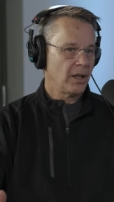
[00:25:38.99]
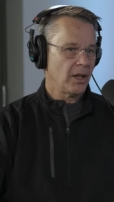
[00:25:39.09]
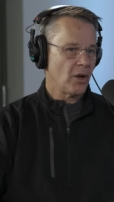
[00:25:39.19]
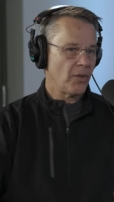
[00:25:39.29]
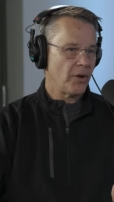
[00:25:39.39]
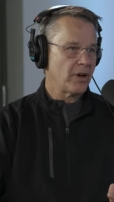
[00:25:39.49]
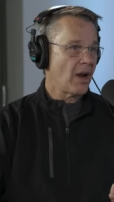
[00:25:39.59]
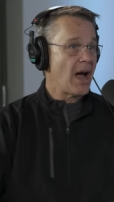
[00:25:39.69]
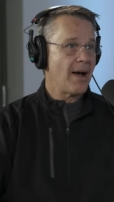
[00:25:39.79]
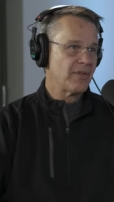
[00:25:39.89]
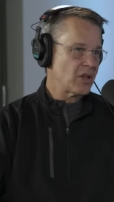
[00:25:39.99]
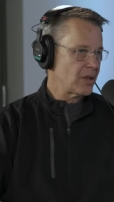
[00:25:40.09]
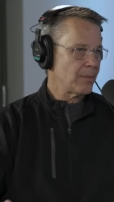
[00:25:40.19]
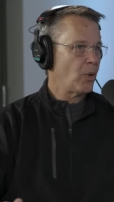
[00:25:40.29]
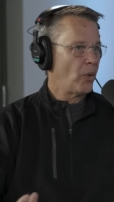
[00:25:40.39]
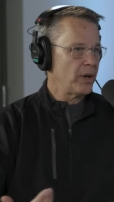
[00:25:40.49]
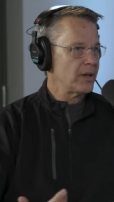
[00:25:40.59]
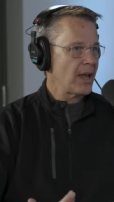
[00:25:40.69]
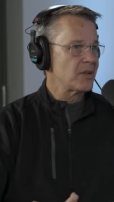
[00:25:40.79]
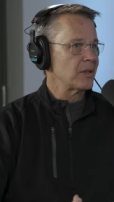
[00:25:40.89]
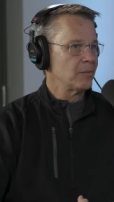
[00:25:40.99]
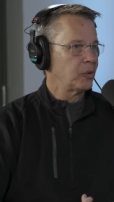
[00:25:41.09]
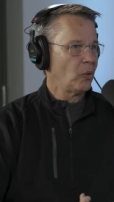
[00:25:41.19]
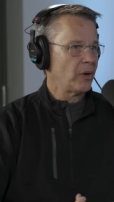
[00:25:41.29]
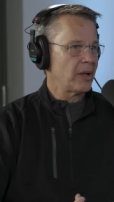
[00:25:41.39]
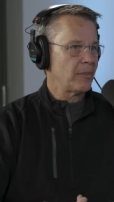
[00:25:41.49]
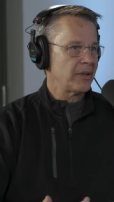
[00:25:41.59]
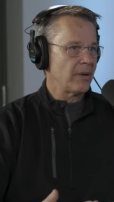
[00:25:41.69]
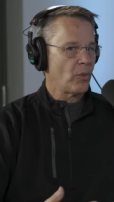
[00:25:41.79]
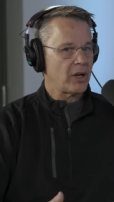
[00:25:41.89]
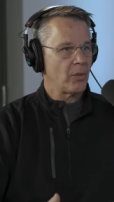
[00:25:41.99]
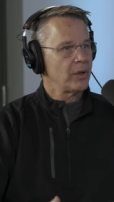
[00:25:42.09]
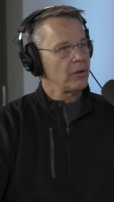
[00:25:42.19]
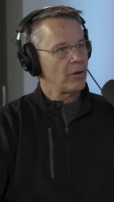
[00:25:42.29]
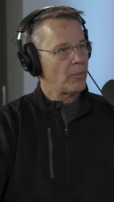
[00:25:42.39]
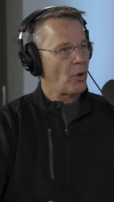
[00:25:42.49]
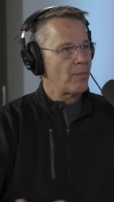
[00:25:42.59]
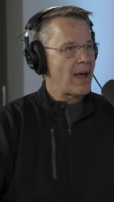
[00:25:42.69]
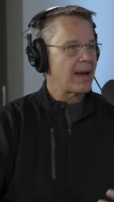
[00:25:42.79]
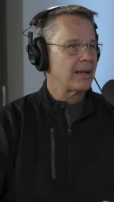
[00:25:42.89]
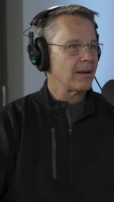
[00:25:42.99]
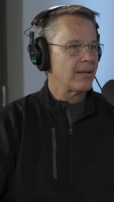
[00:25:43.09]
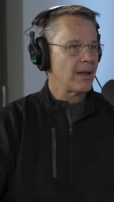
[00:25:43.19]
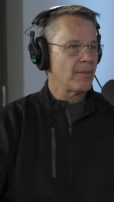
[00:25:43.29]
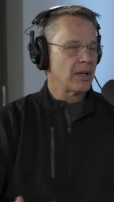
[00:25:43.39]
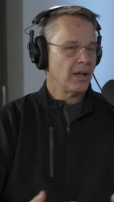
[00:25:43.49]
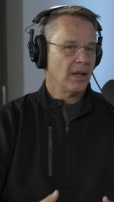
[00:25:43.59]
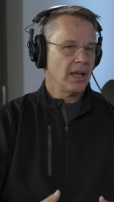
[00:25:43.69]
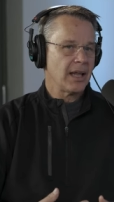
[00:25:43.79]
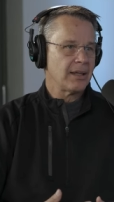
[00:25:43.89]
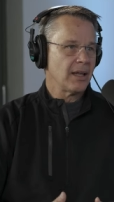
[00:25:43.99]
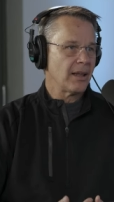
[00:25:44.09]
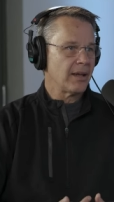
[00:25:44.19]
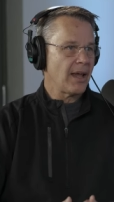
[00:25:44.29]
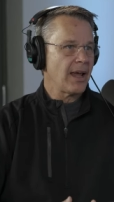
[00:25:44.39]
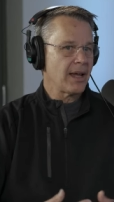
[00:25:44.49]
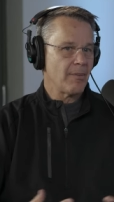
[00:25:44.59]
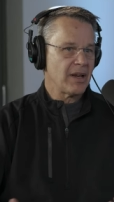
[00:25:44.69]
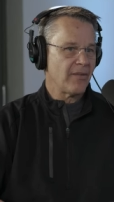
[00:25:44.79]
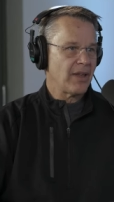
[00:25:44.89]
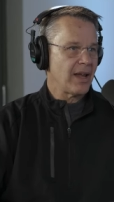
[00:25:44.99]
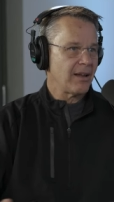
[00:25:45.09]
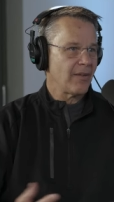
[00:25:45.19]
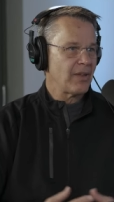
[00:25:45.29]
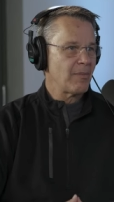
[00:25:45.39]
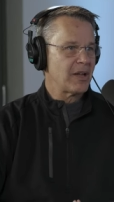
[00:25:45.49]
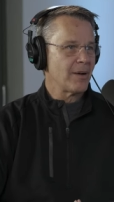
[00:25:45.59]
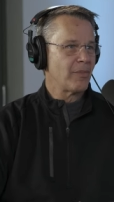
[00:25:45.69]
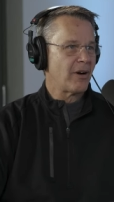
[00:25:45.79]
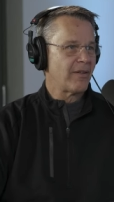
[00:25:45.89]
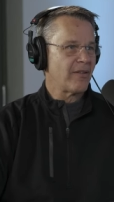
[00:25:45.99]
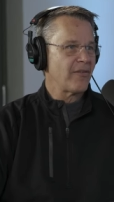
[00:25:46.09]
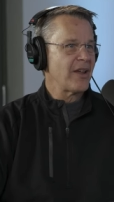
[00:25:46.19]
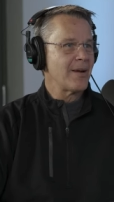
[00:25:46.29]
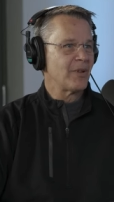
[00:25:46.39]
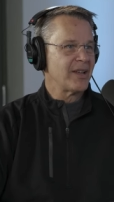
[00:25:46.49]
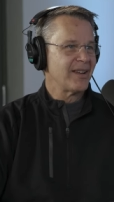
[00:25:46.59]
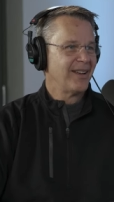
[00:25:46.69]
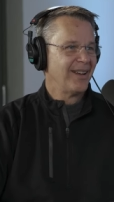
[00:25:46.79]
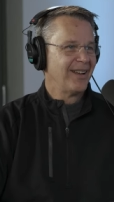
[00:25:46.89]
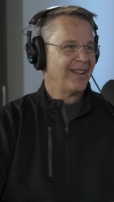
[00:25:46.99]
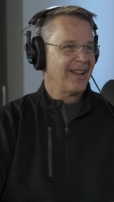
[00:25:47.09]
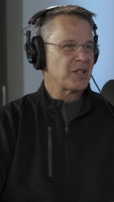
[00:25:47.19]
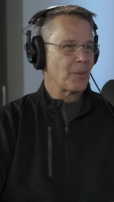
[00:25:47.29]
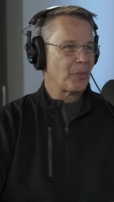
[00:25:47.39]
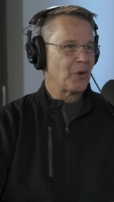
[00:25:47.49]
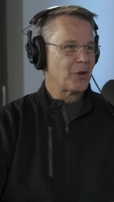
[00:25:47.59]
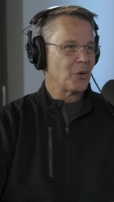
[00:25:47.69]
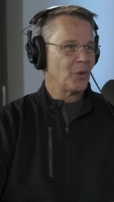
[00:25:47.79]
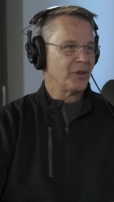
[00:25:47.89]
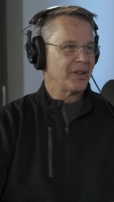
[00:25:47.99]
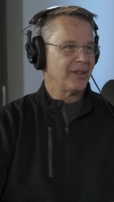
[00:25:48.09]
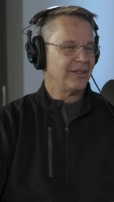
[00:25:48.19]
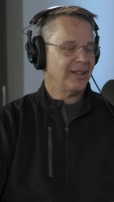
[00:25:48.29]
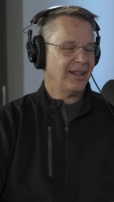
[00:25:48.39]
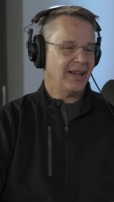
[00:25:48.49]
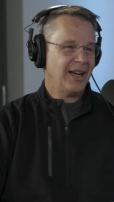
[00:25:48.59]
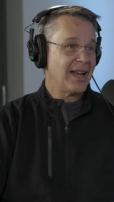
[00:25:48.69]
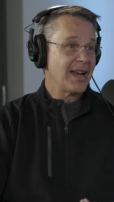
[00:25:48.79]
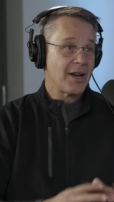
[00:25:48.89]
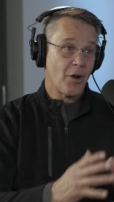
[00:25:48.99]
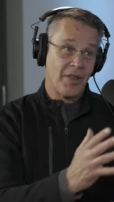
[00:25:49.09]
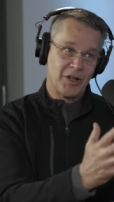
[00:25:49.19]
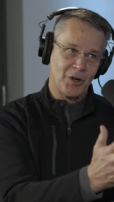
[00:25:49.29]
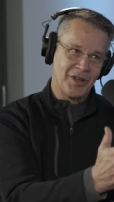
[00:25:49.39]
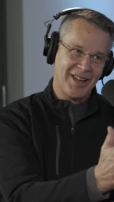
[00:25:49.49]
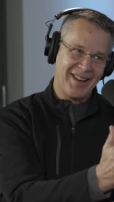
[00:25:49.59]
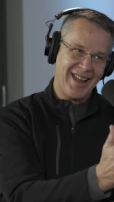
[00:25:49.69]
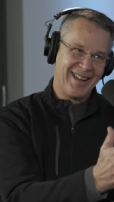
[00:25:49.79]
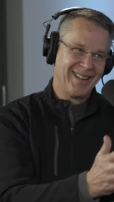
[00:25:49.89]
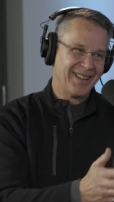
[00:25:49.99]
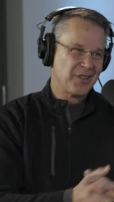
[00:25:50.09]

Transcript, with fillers: You know, they're going to obviously pour in as an employee, but then what can we do to pour back into yeah. them? And at the end of the day, I mean, if they if they become part of a family, sure. that's a pretty cool deal. Uh, and I know that's your DNA.